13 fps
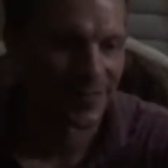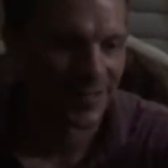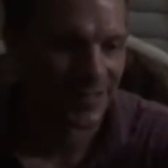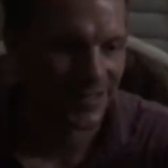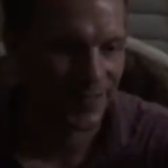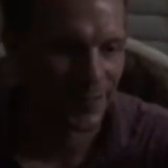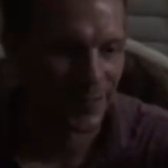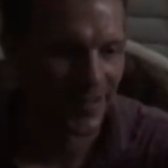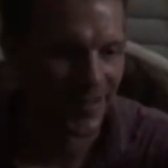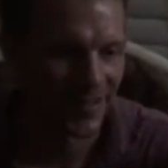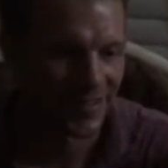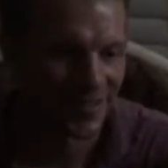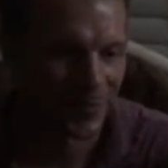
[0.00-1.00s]
Just
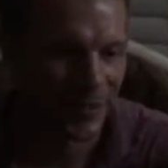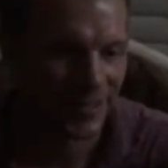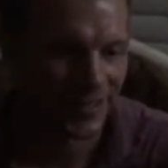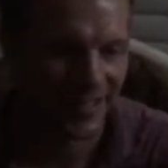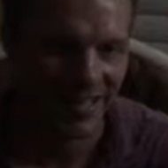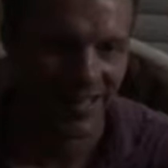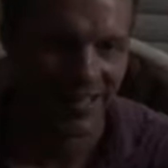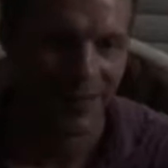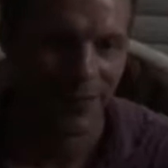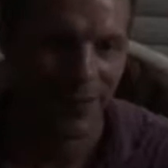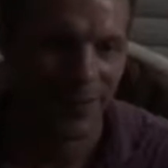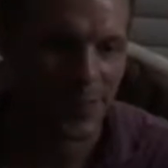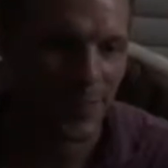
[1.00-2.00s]
we're sitting on the
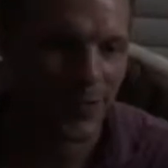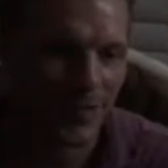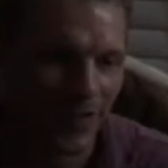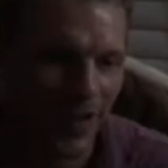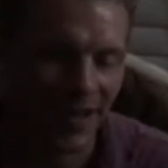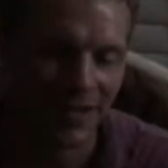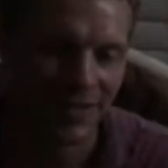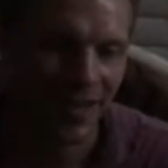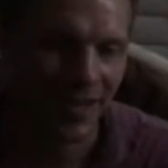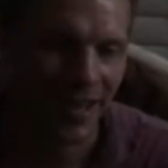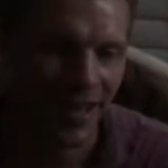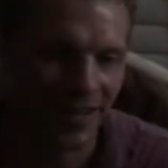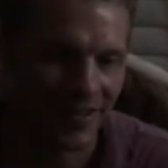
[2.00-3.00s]
front porch of our house
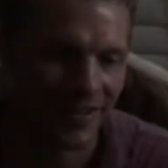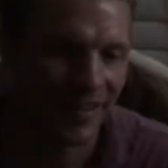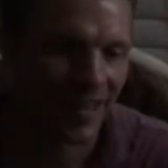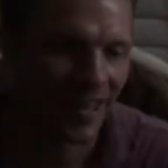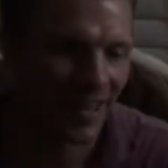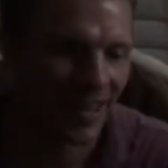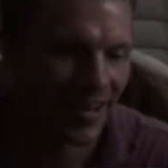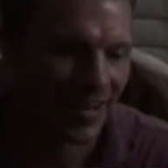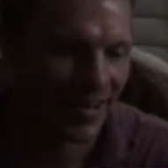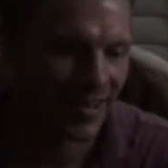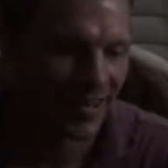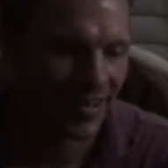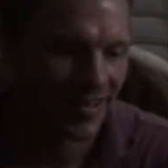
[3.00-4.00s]
right now, and
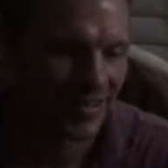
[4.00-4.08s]
it